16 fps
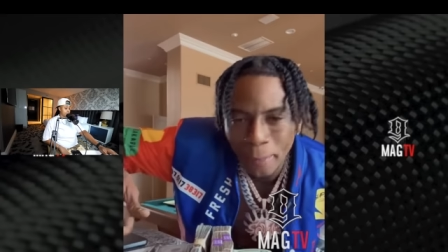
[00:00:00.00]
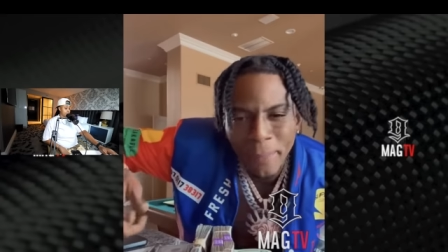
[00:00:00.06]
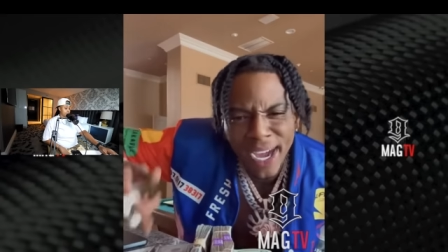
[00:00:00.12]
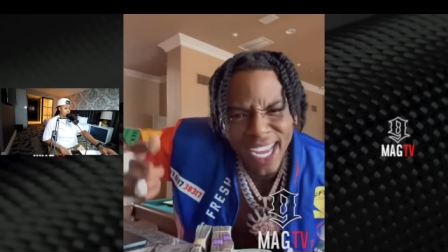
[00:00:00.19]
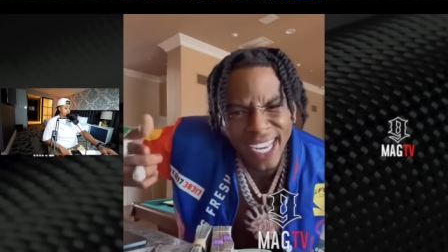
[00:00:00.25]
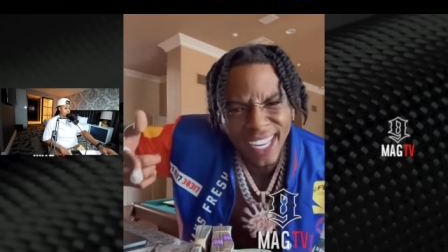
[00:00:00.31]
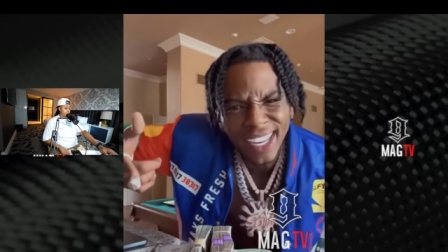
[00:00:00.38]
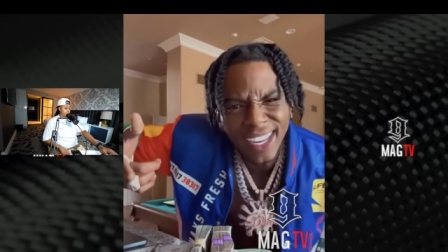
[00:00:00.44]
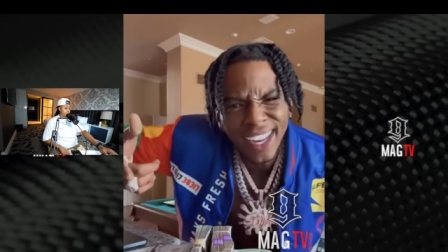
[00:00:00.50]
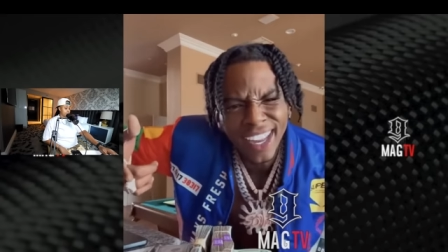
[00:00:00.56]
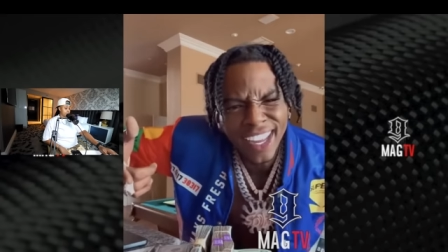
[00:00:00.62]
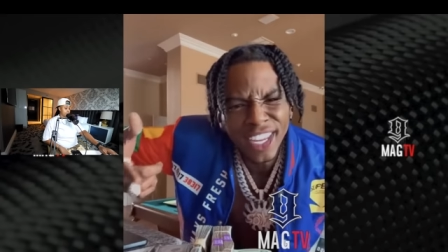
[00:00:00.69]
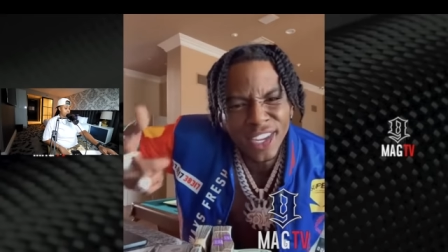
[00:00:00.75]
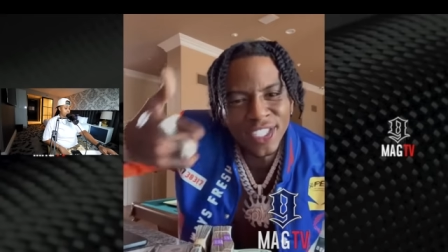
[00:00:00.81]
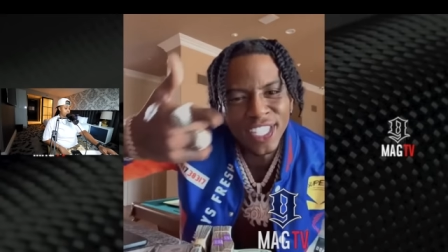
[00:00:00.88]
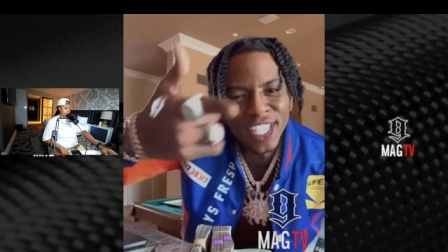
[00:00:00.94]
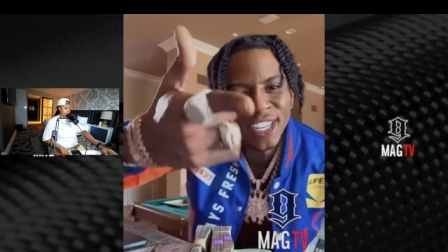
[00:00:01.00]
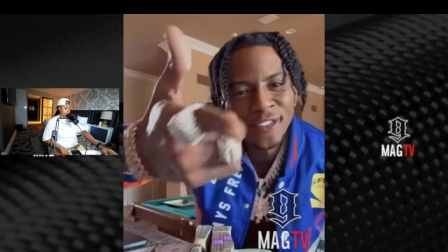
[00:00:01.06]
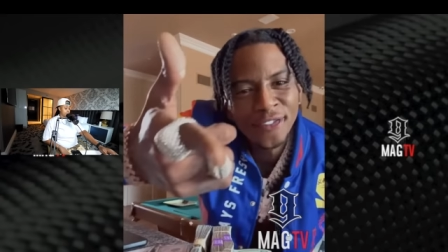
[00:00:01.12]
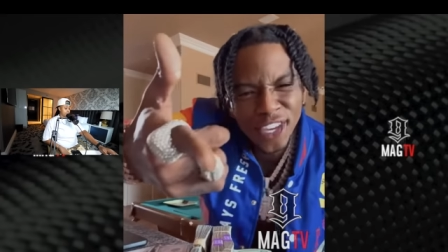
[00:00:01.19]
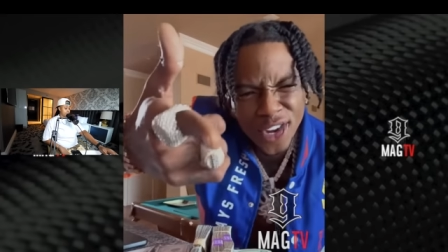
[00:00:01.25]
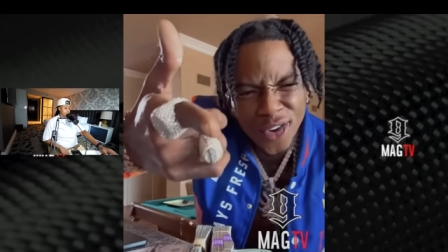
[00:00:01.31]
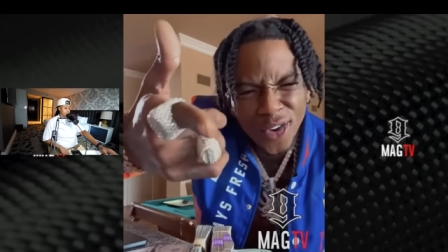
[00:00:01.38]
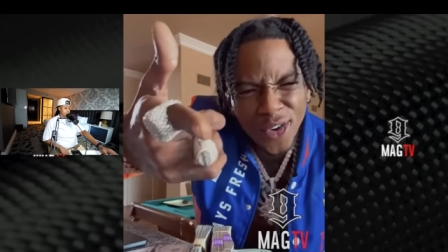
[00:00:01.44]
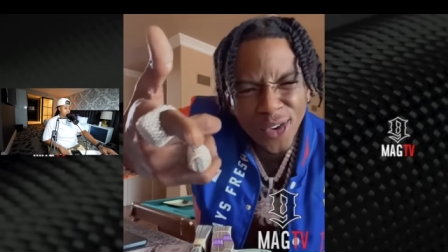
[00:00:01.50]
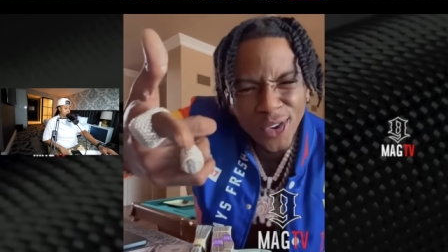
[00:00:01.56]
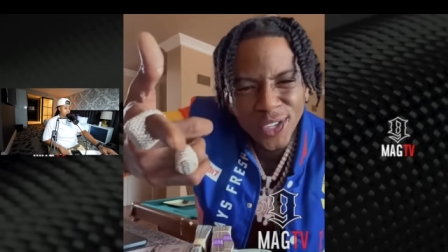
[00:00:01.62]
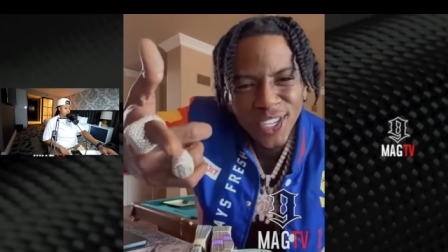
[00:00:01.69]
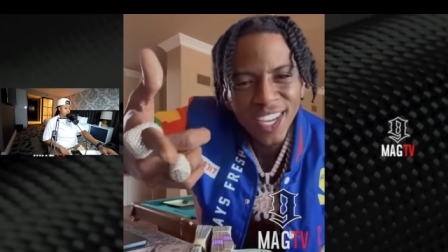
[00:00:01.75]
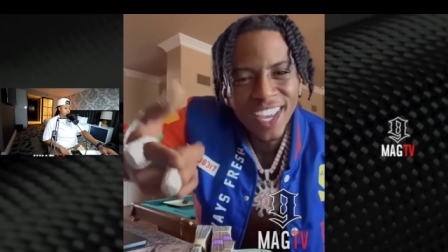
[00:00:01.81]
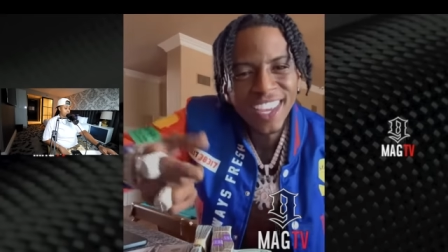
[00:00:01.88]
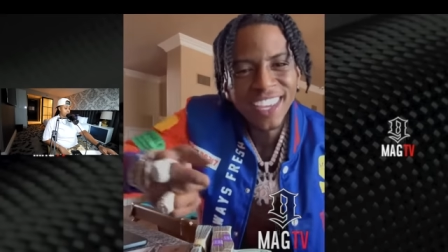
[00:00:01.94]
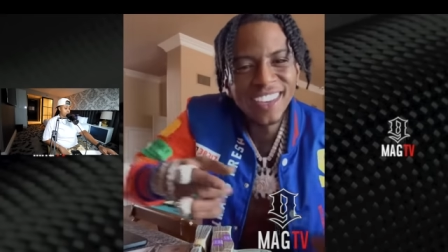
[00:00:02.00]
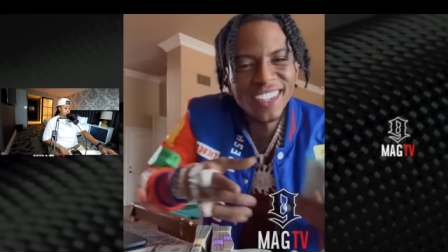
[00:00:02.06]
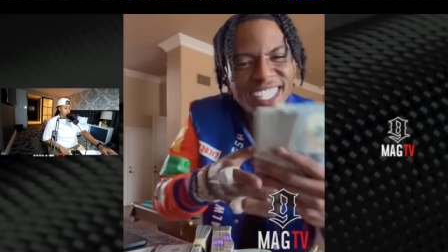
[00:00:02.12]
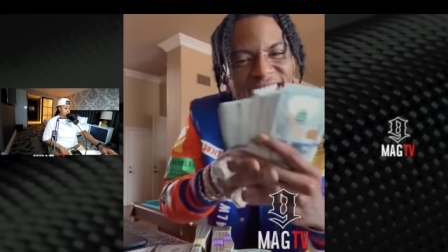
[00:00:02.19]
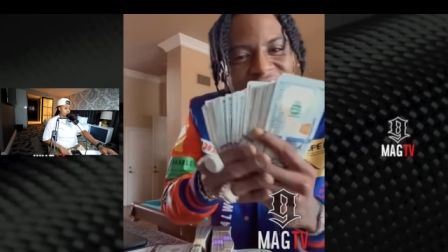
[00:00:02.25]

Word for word: the money. You don't see the views. You don't